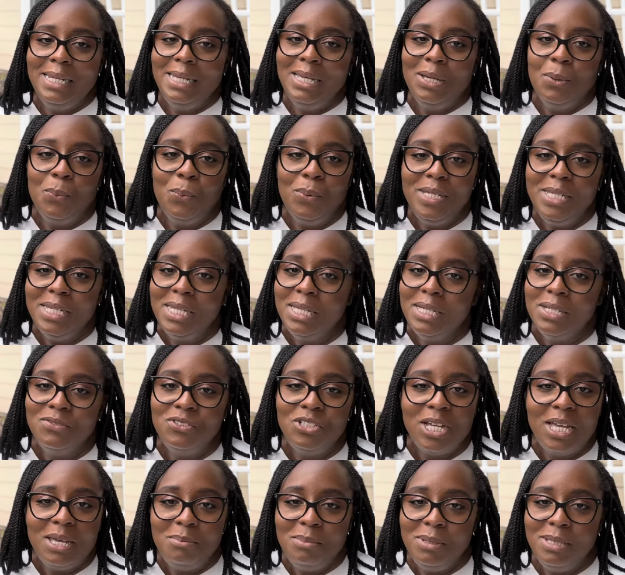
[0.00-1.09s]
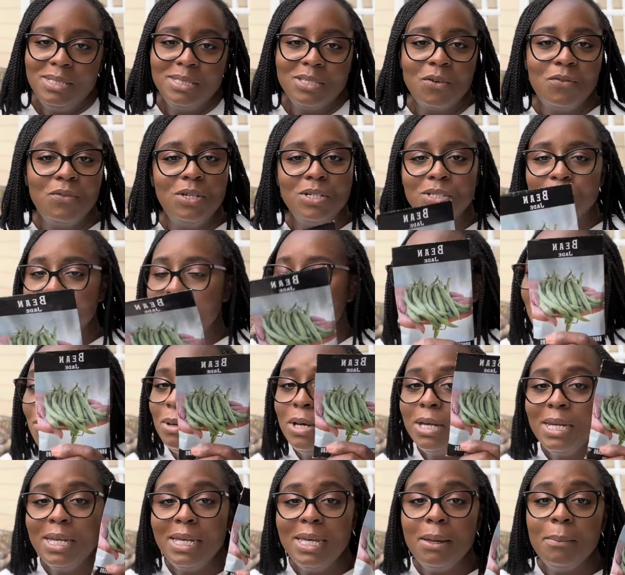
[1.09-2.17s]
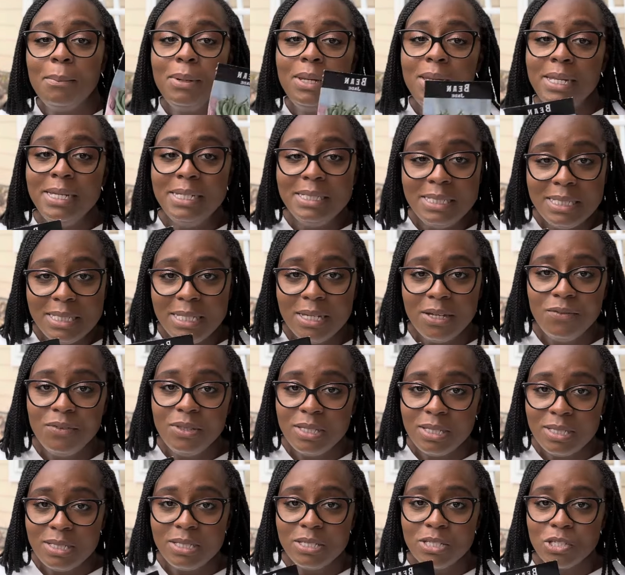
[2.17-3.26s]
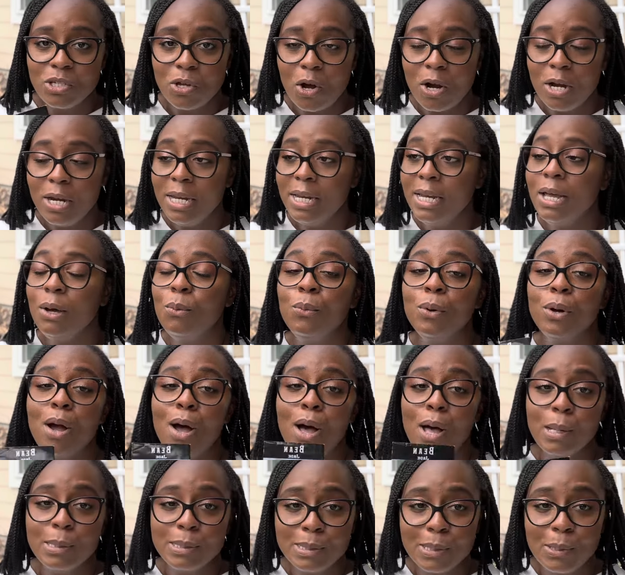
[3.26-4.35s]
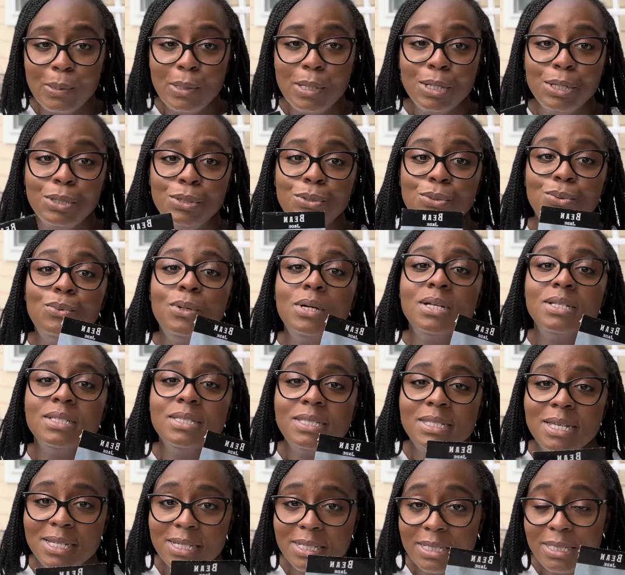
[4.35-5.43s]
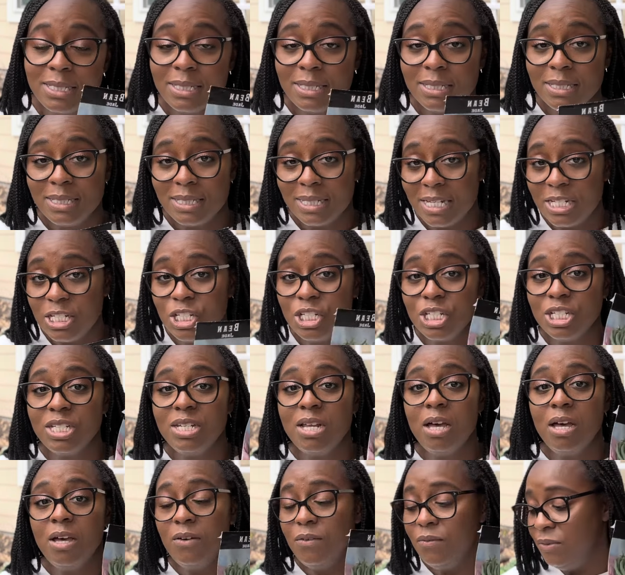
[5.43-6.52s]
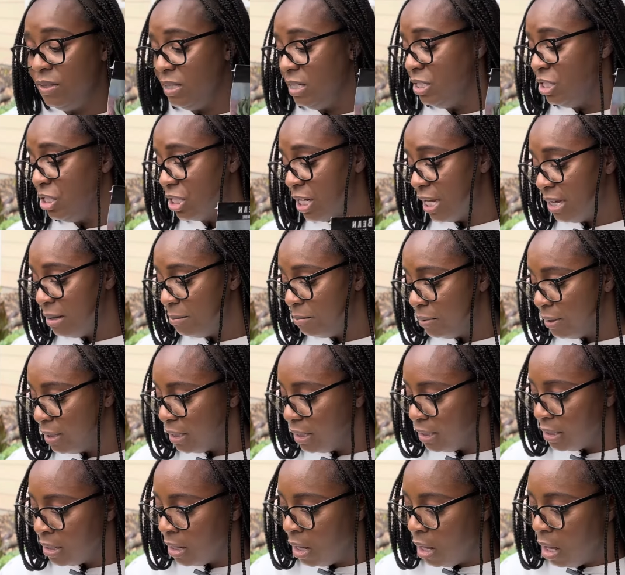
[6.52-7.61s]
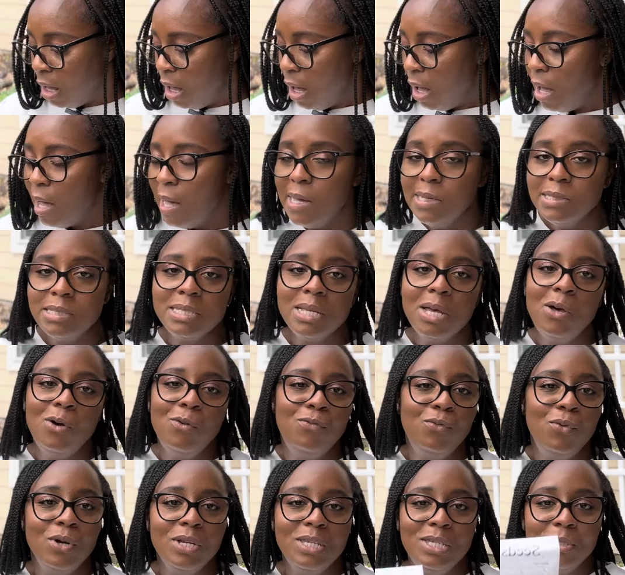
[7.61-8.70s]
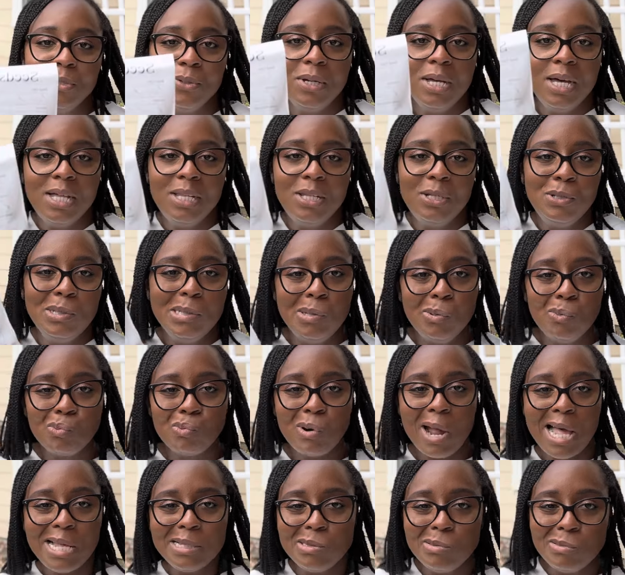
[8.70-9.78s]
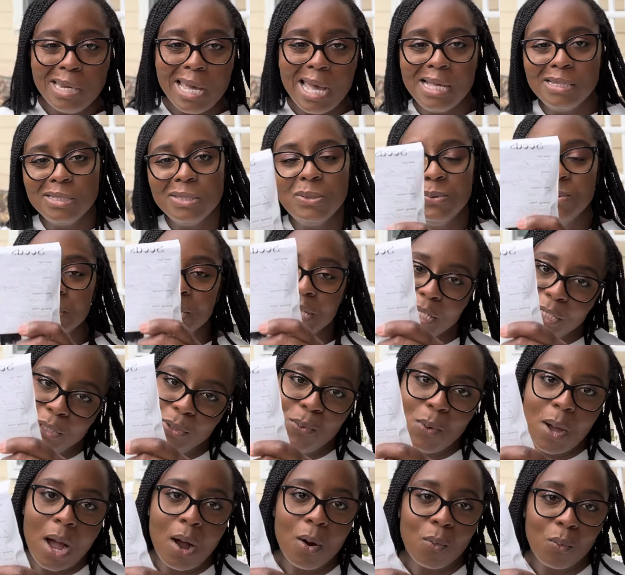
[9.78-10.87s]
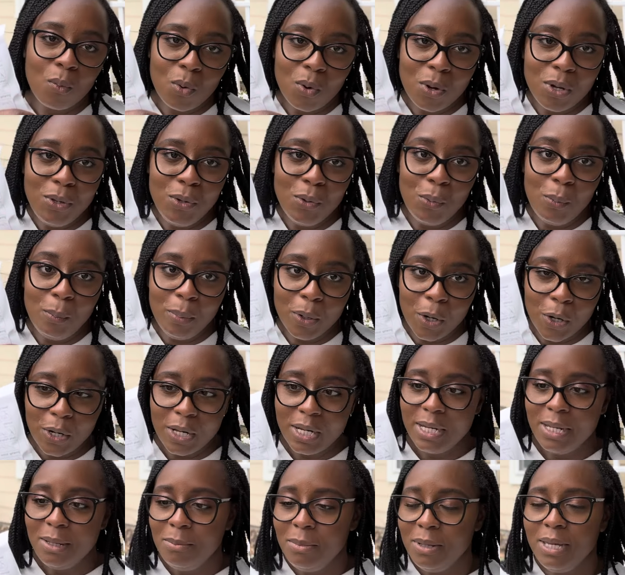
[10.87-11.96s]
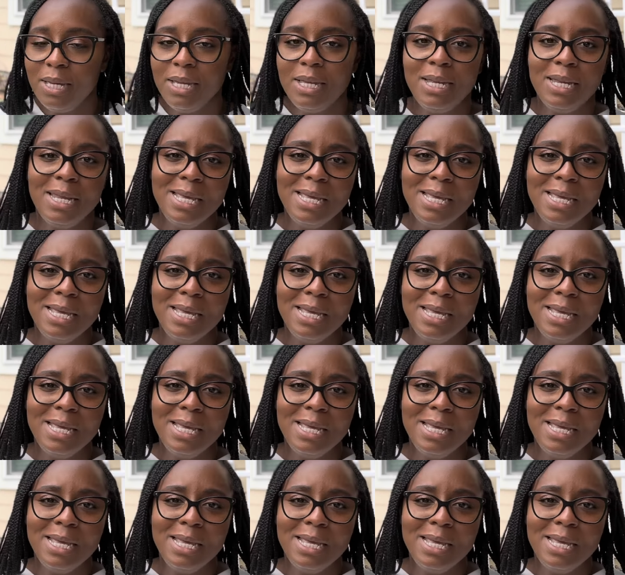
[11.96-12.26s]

We love jade beans over here. So I'm going to get plenty of this started, and we're also going to do a second succession of the jade bean. Also, for a little color, a little razzle dazzle, we're going to do our royal burgundy bean.